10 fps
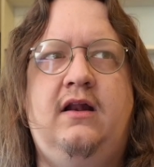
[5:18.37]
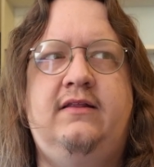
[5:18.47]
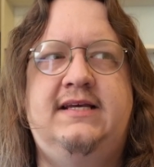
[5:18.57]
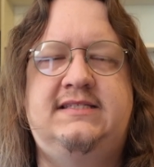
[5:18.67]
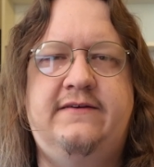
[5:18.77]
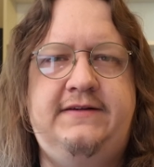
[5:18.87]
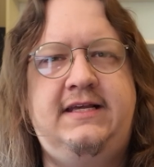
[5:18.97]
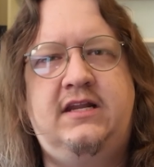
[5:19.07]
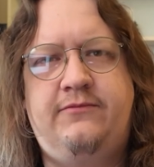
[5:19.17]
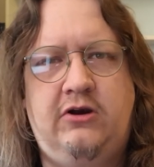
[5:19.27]
there's definitely
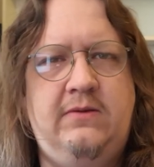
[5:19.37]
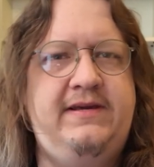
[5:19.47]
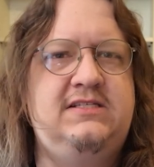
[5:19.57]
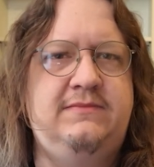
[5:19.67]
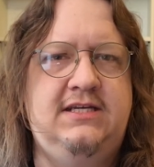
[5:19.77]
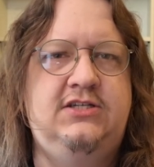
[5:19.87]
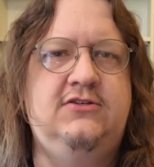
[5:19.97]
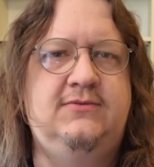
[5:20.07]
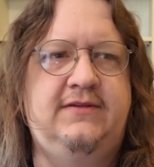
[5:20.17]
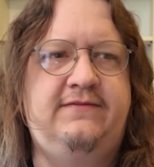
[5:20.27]
going to probably be some
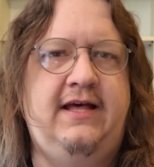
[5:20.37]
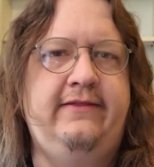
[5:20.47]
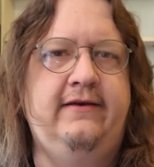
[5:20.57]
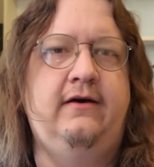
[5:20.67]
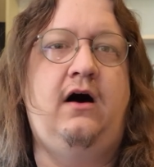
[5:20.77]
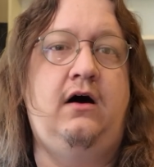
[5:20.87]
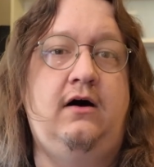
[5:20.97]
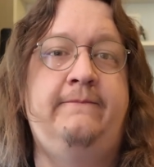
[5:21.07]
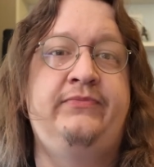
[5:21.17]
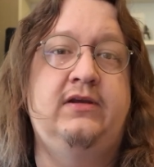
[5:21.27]
issues with the fact that our